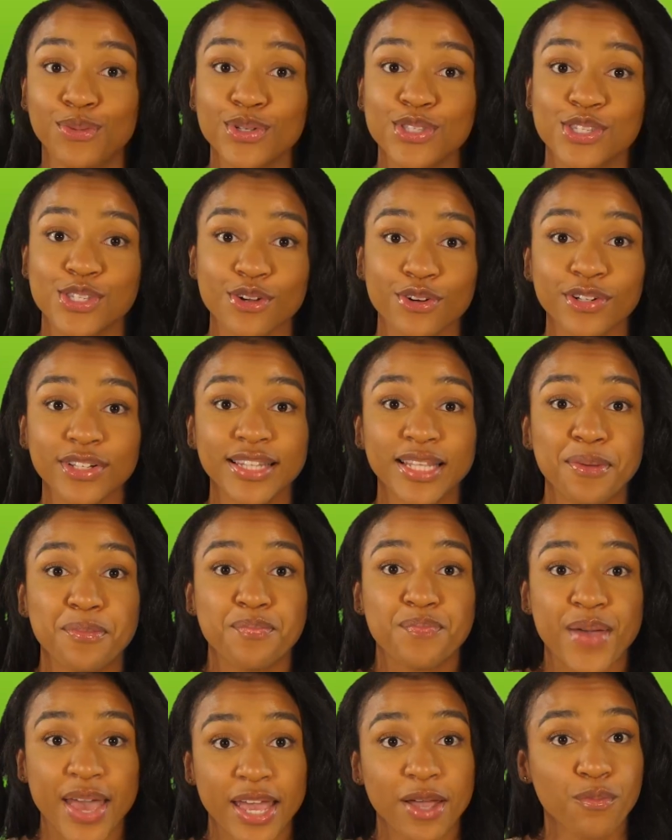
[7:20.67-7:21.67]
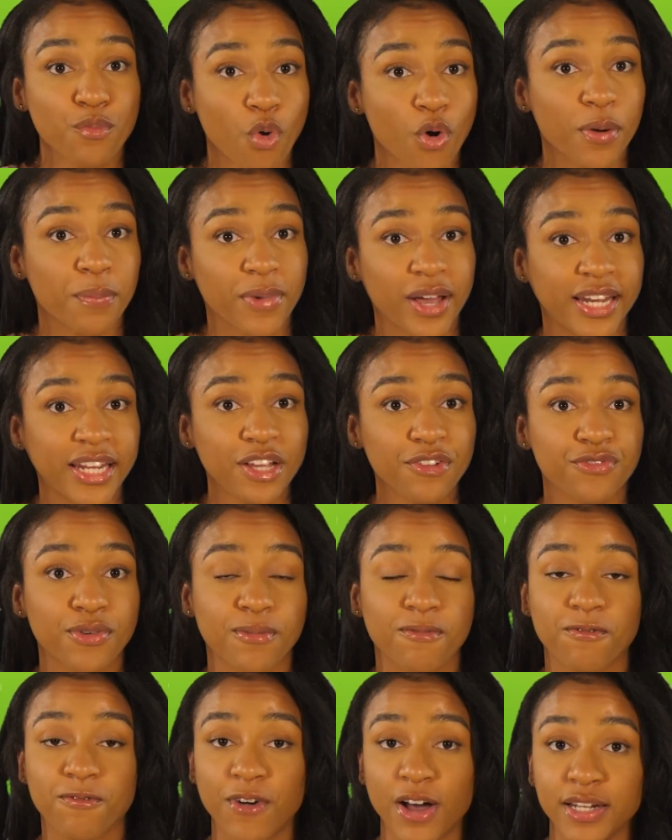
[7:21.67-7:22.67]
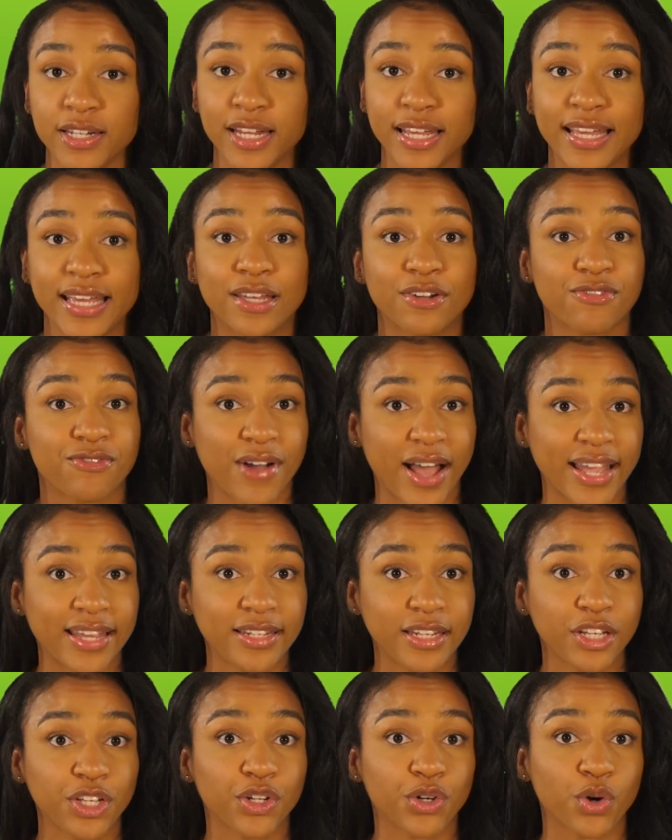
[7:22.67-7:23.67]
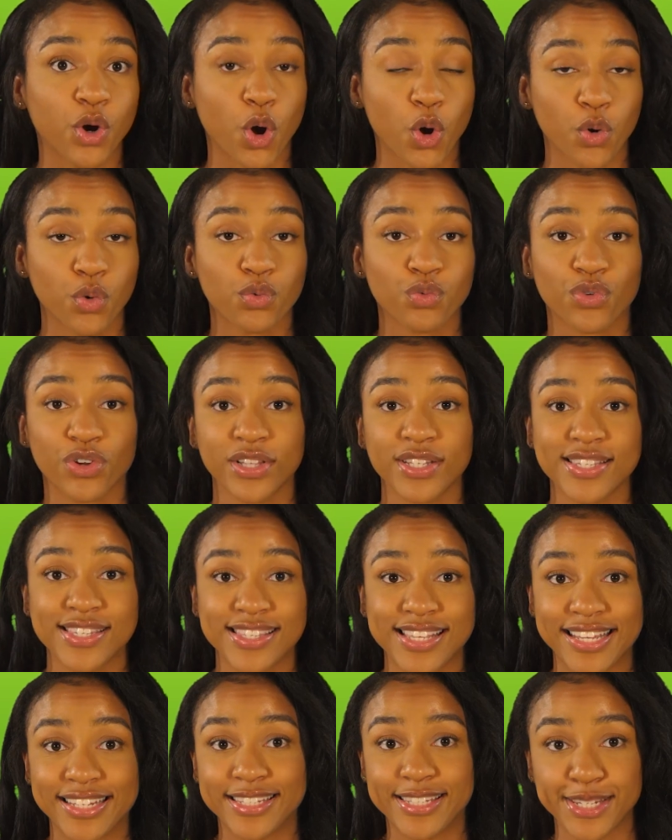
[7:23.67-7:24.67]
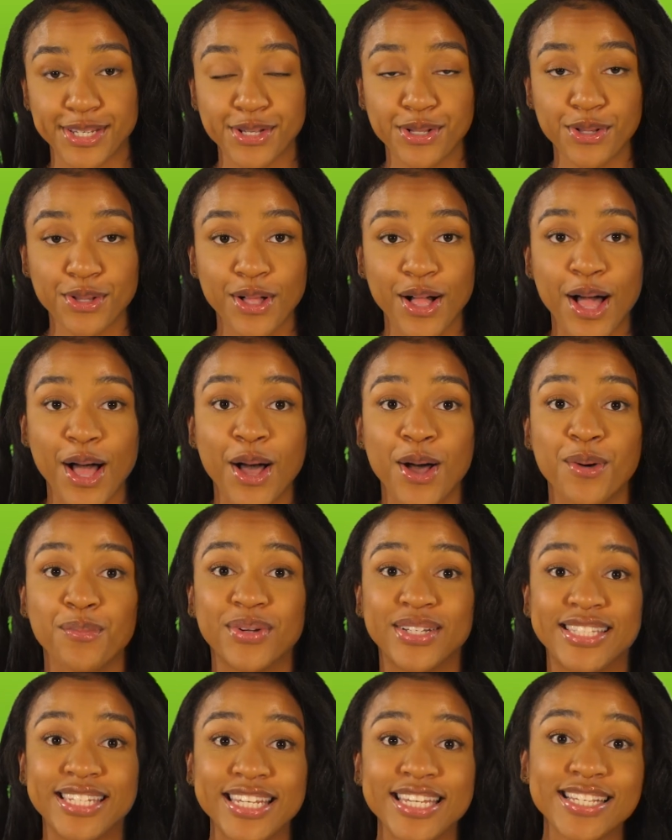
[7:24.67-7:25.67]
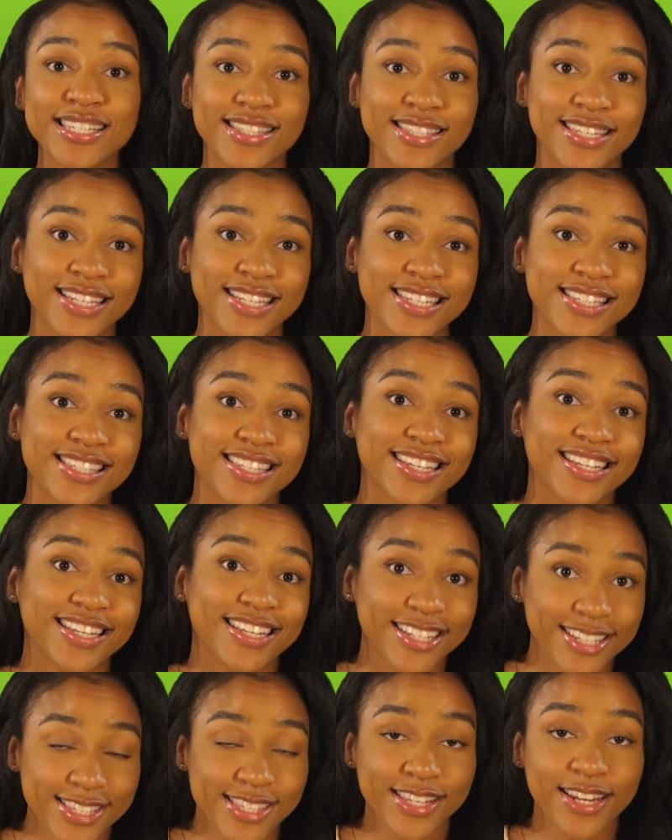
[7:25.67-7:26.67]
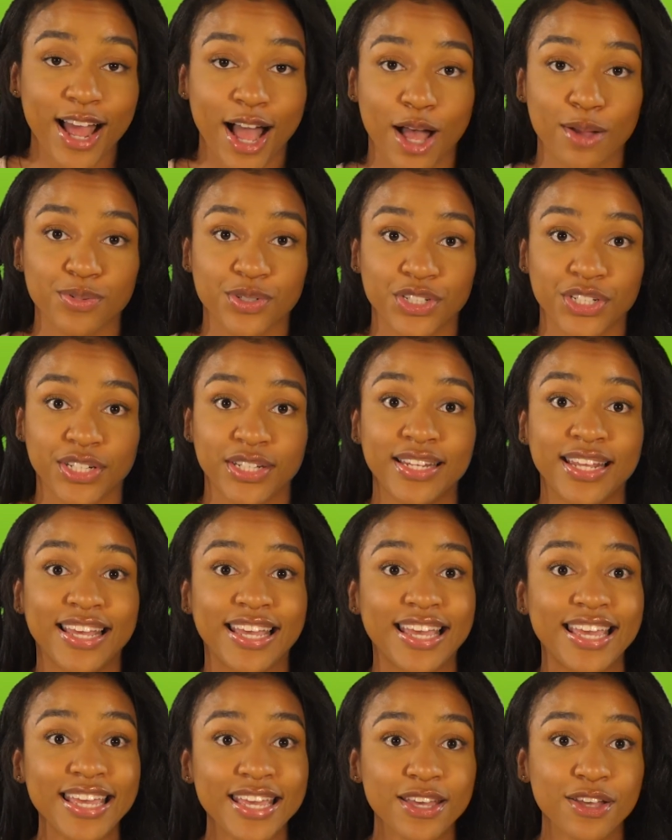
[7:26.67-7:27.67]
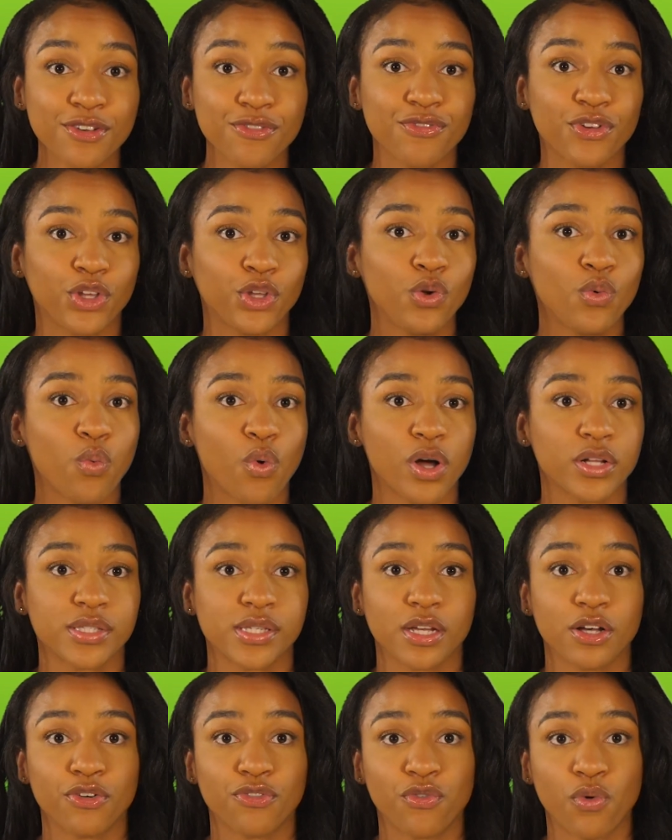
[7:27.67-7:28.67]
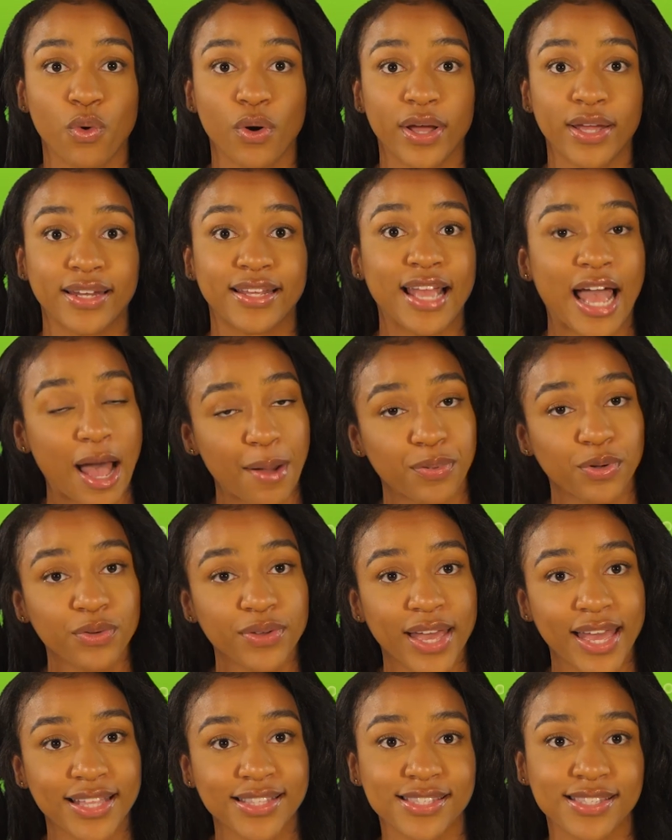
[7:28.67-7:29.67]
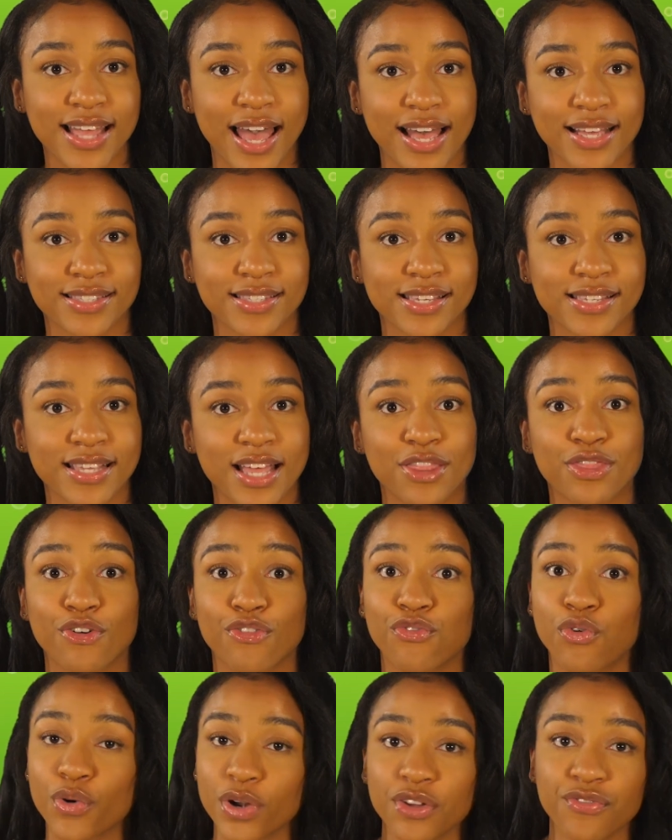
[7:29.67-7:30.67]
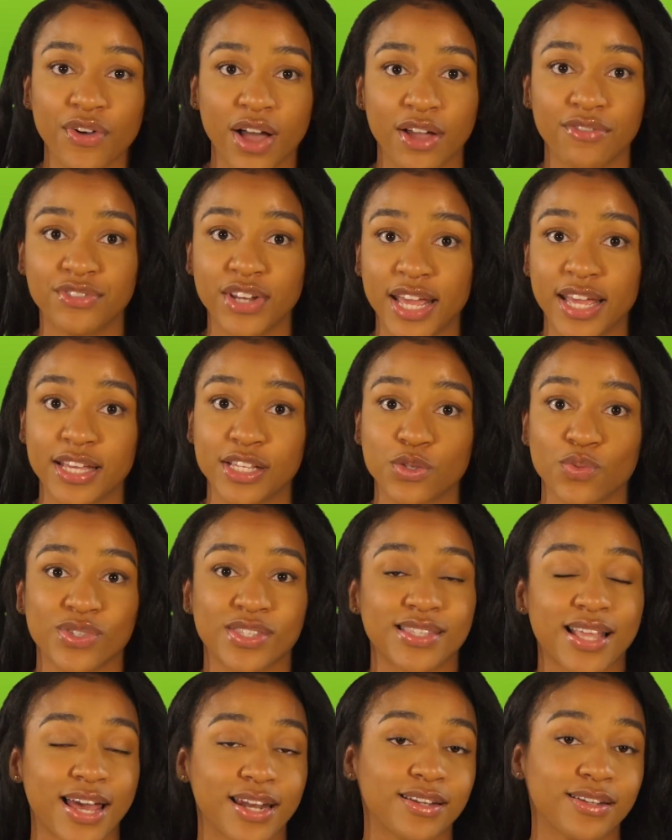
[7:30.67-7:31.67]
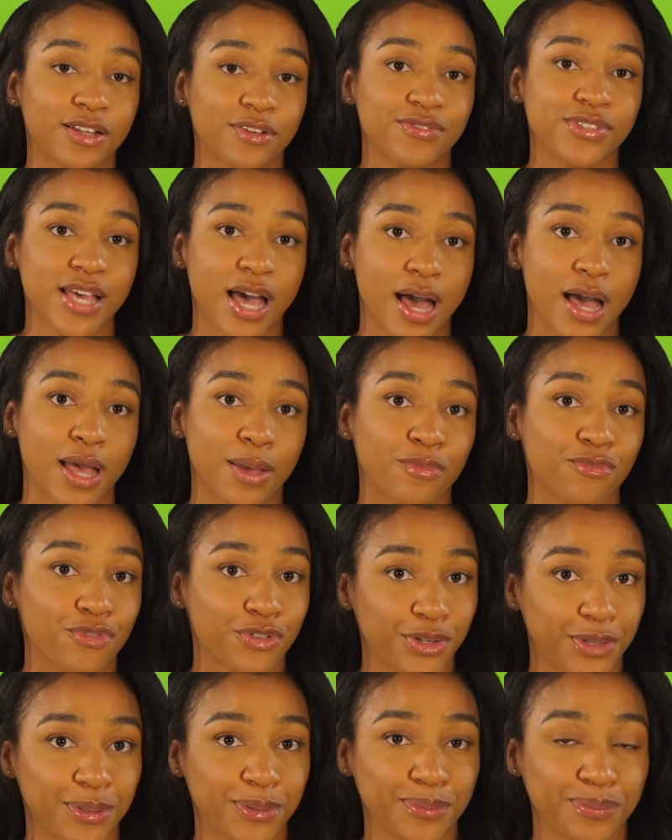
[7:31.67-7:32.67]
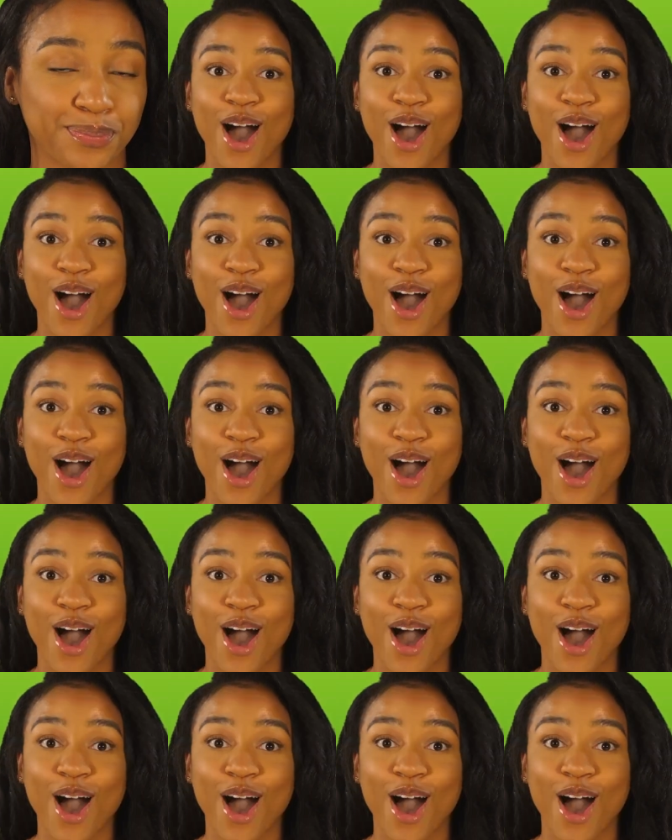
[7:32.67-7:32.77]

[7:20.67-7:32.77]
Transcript: You would certainly make more money from funding and finding your own real estate deal, but DSTs is an option if you want to avoid capital gains taxes and the 45 days was not enough time for you.